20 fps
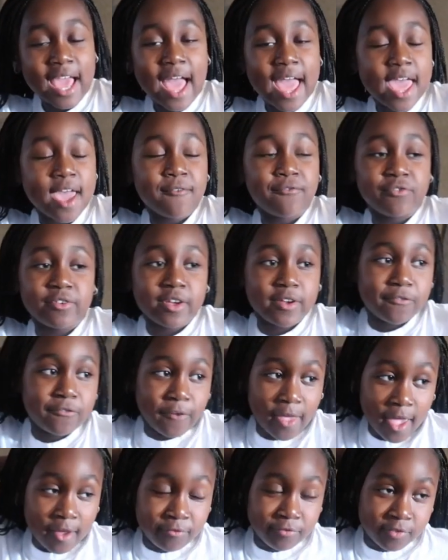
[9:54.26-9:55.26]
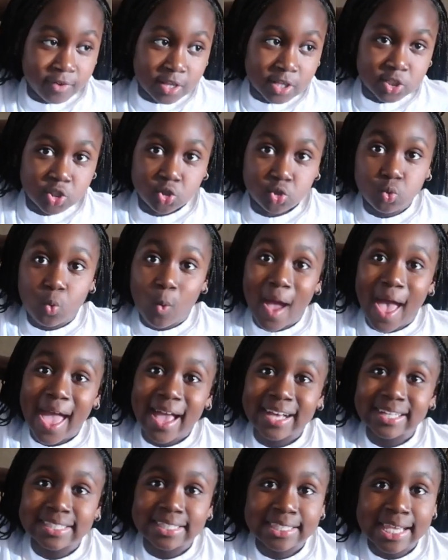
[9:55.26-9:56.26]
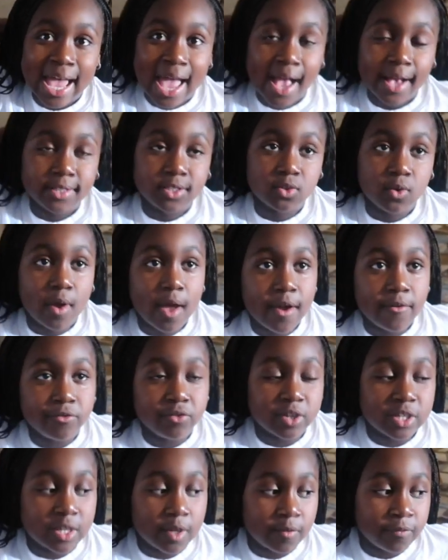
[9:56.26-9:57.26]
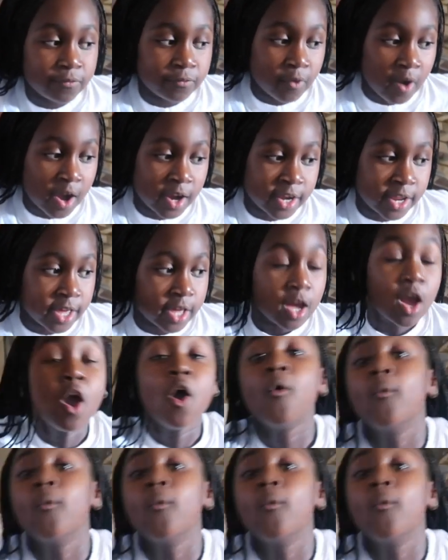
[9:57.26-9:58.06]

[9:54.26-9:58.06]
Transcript: Yeah, every swag tag. So every Friday,